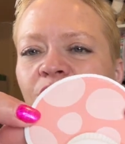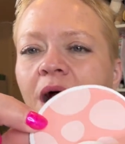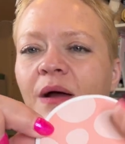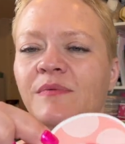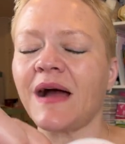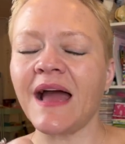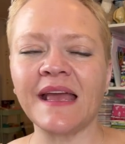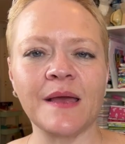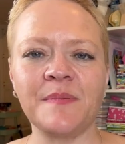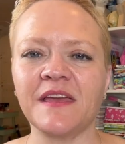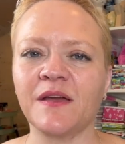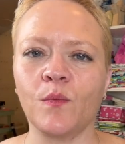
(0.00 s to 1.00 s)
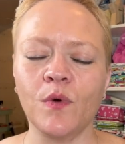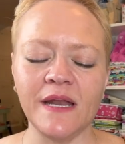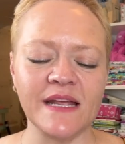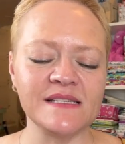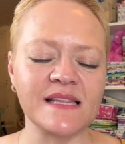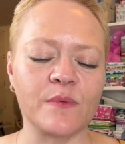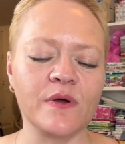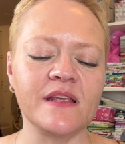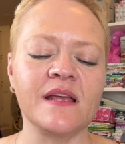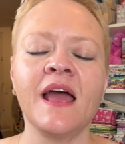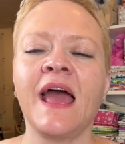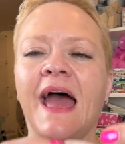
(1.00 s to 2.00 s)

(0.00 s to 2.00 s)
I kept thinking, what is that? What is it?